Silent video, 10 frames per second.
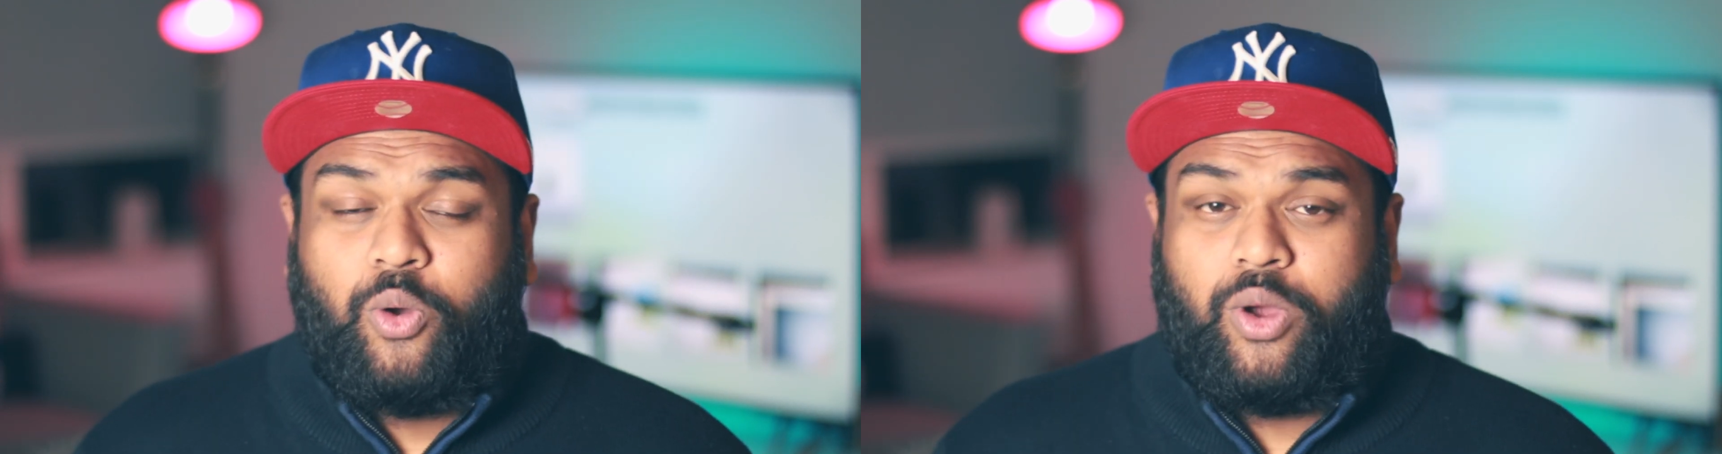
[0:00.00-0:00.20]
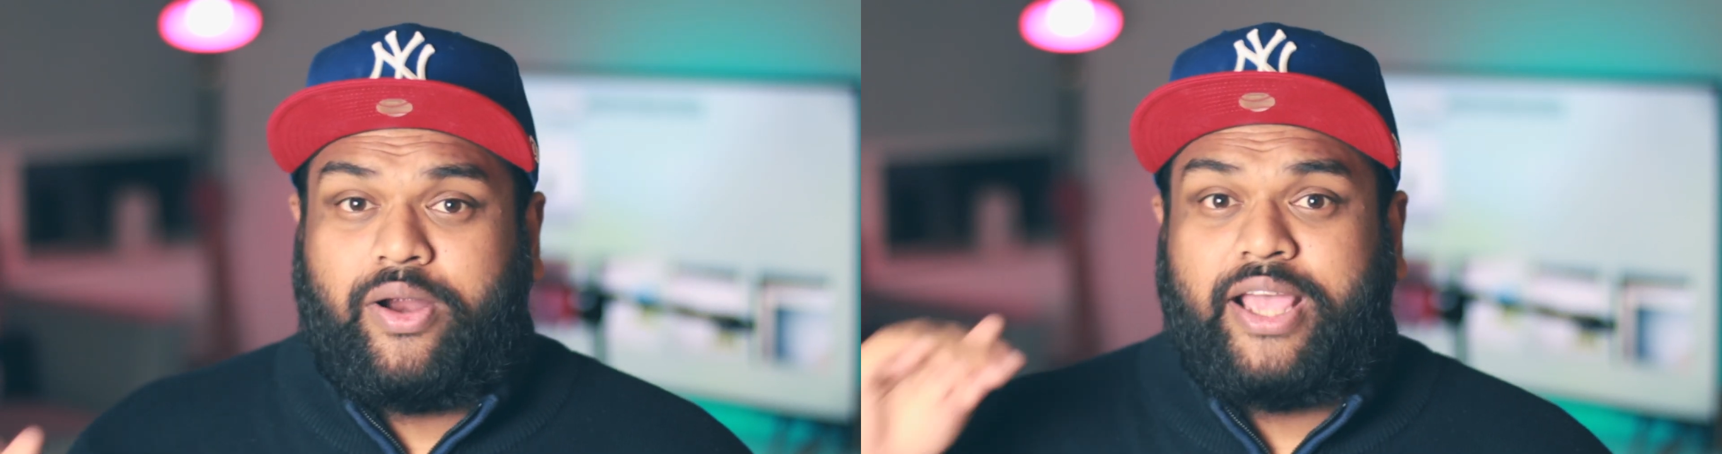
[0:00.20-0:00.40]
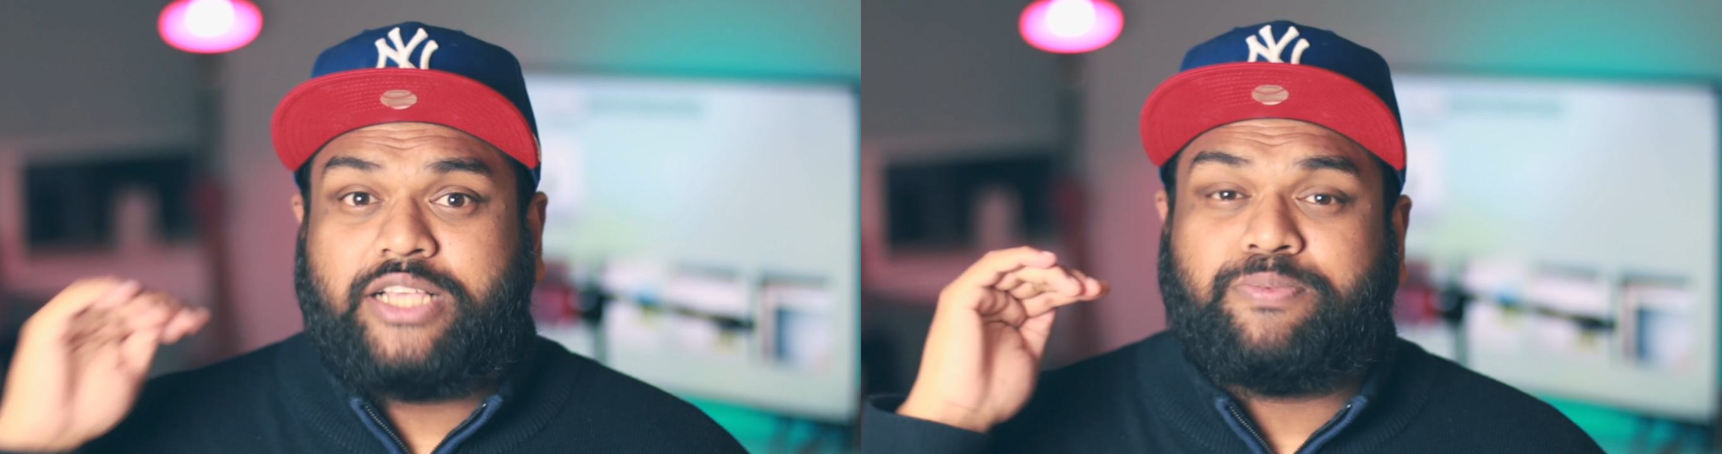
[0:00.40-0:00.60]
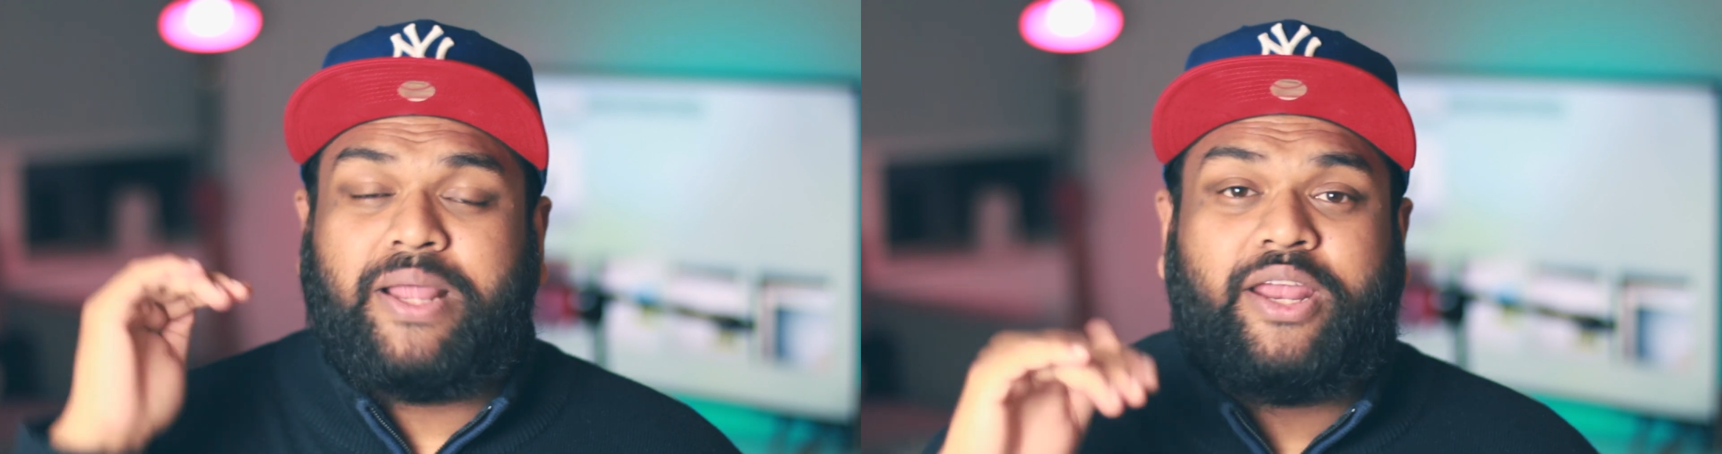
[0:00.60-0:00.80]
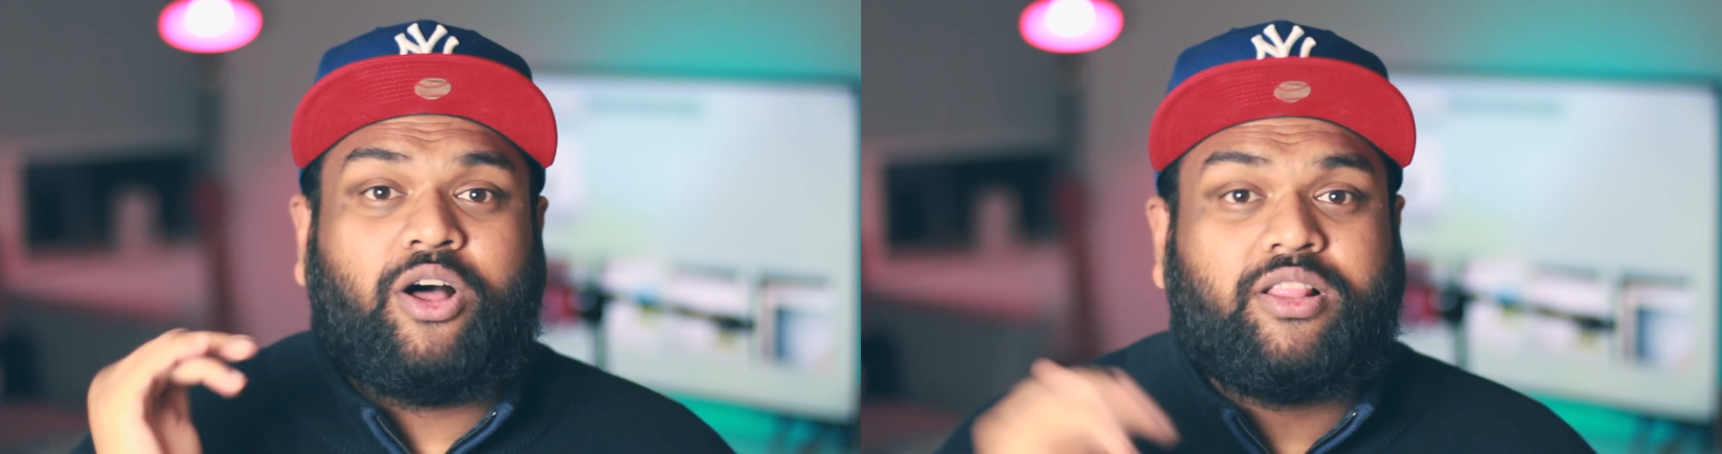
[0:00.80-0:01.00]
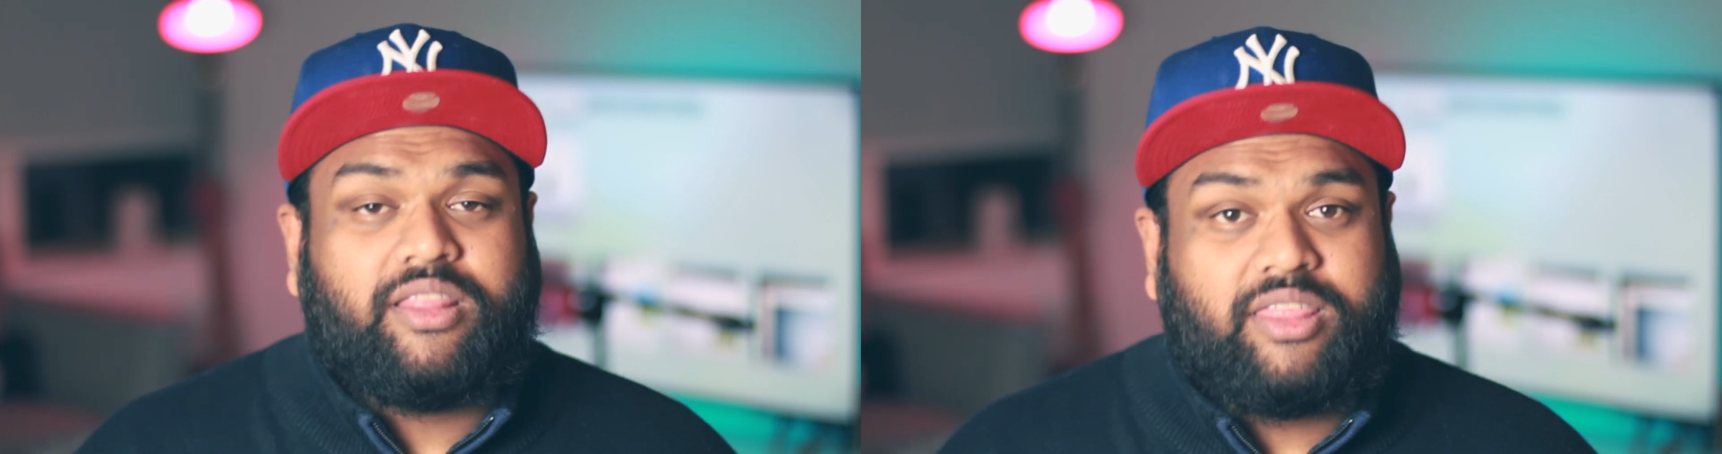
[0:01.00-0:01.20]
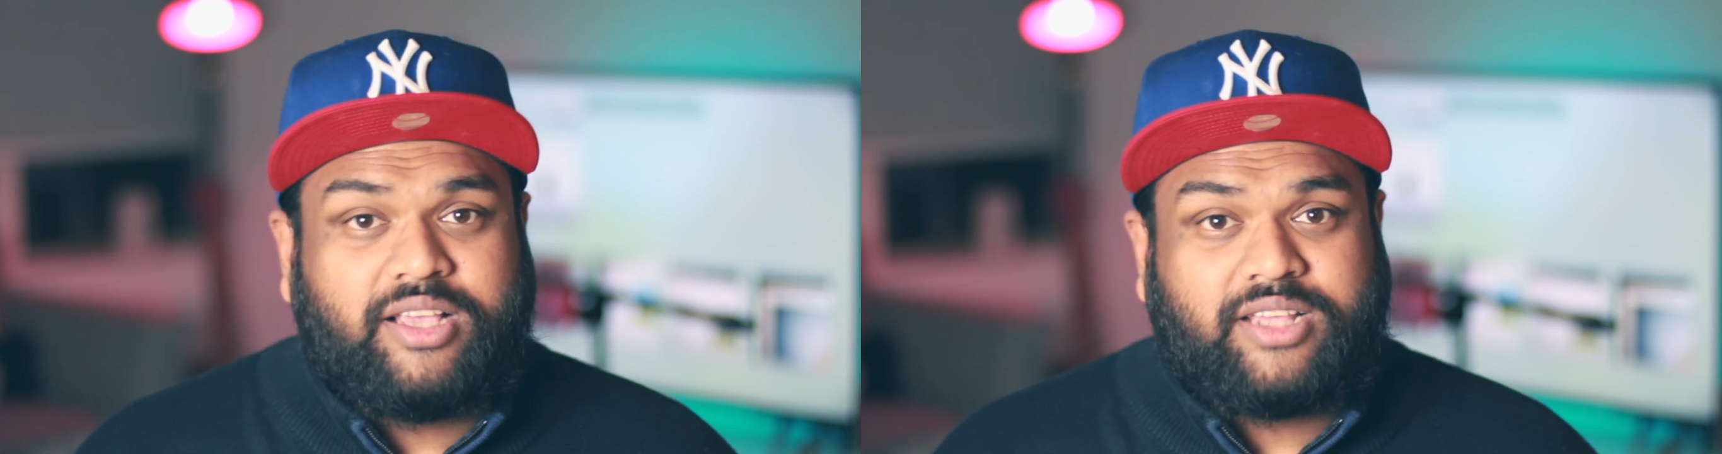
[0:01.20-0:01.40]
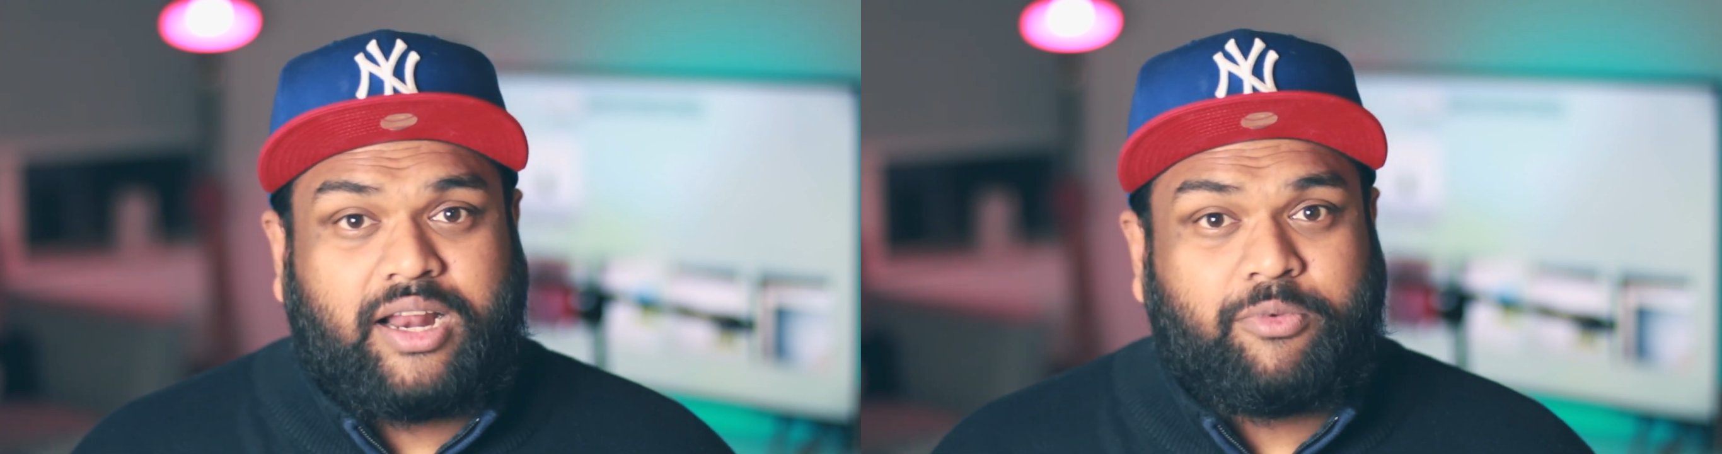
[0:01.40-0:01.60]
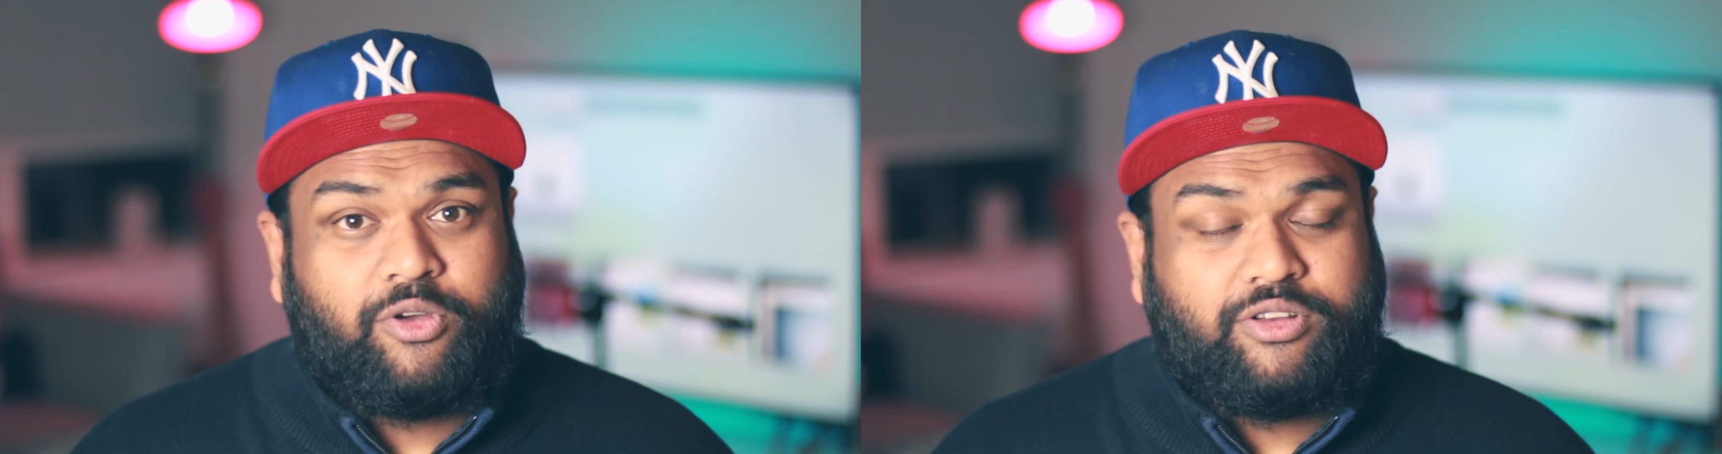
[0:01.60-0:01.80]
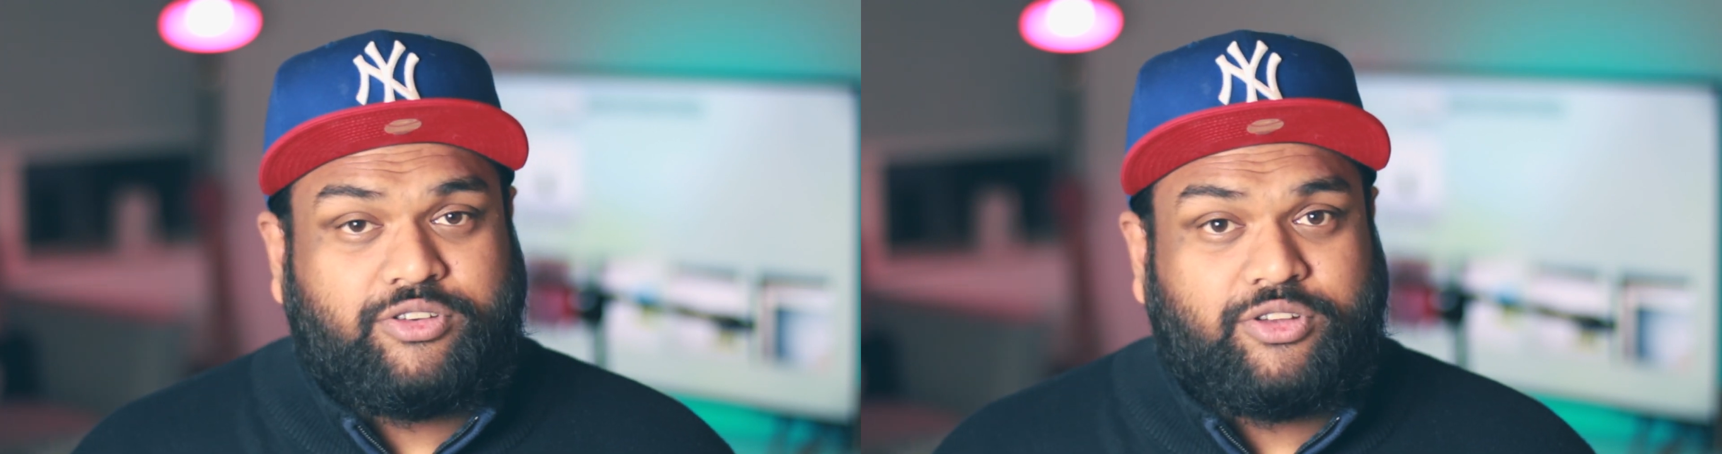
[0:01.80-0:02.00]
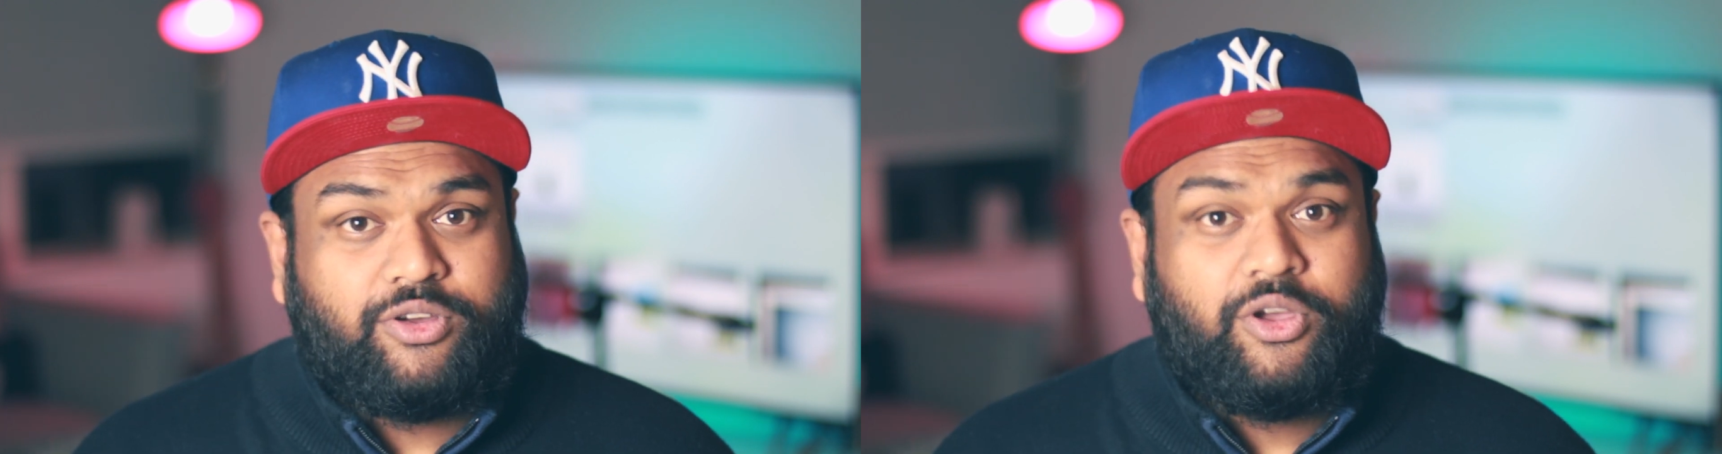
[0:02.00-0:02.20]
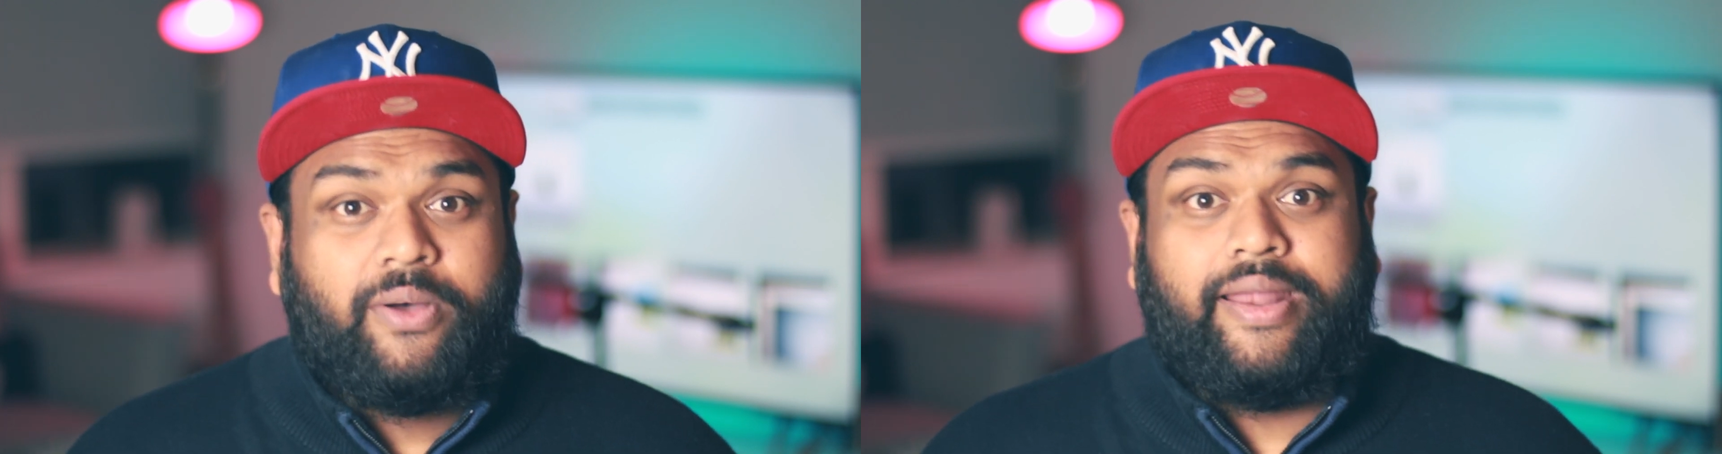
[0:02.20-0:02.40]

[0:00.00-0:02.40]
where I explain all the things that I'm going to do